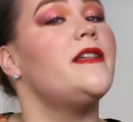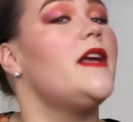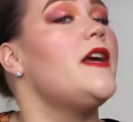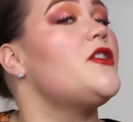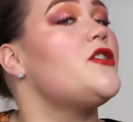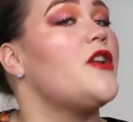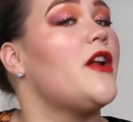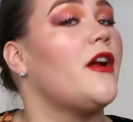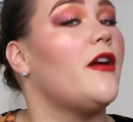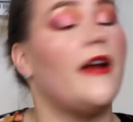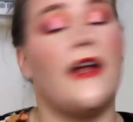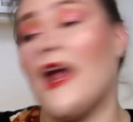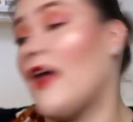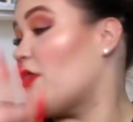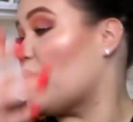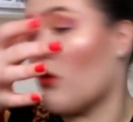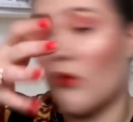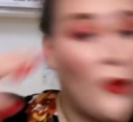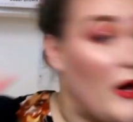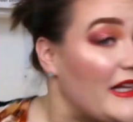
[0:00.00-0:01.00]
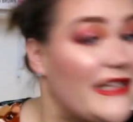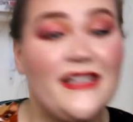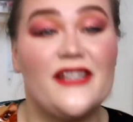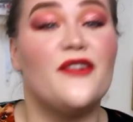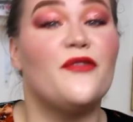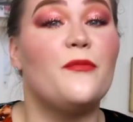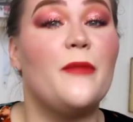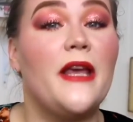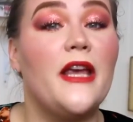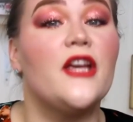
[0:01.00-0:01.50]
stationary and the rest
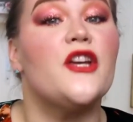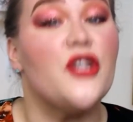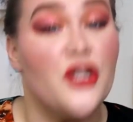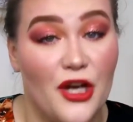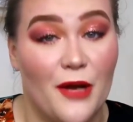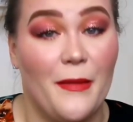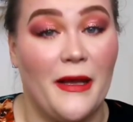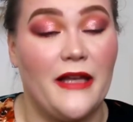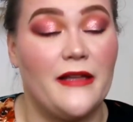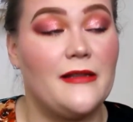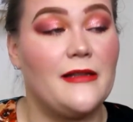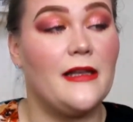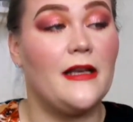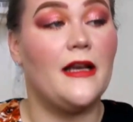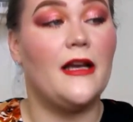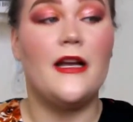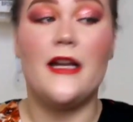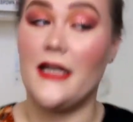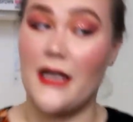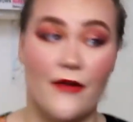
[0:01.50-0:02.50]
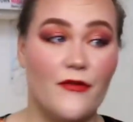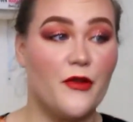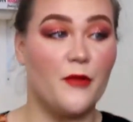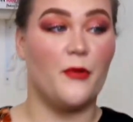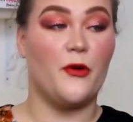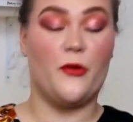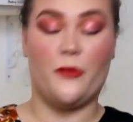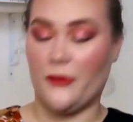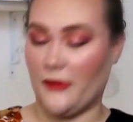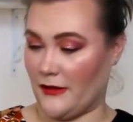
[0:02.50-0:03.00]
of me shimmies. Never the
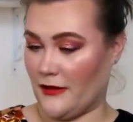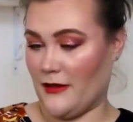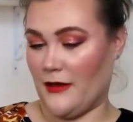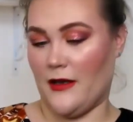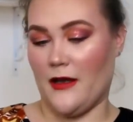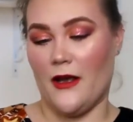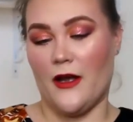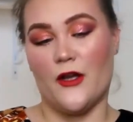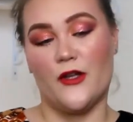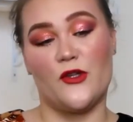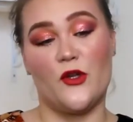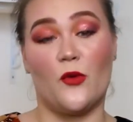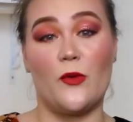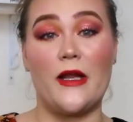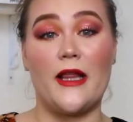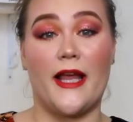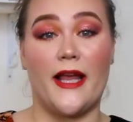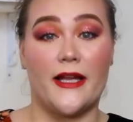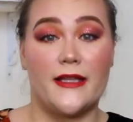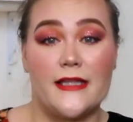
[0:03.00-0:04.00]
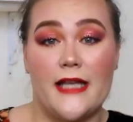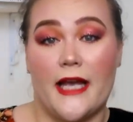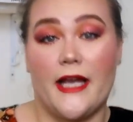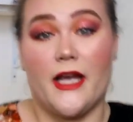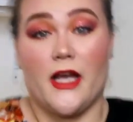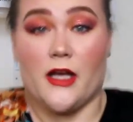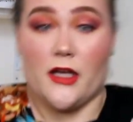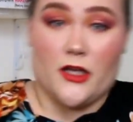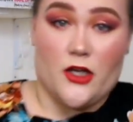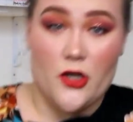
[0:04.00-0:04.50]
boobs. So really, it's like
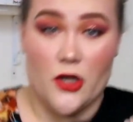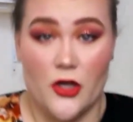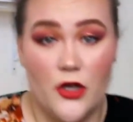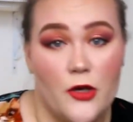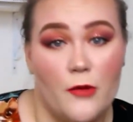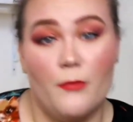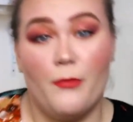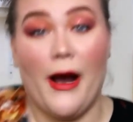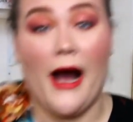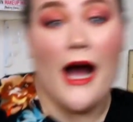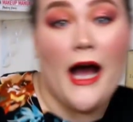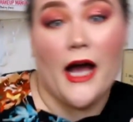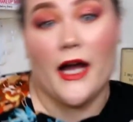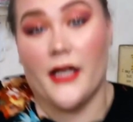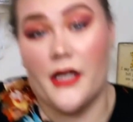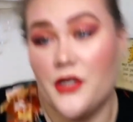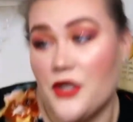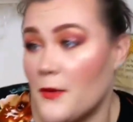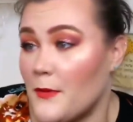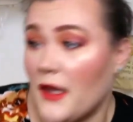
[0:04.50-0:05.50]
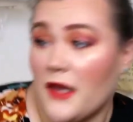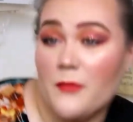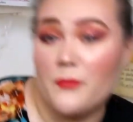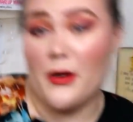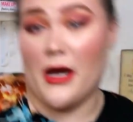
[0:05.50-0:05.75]
body shimmy,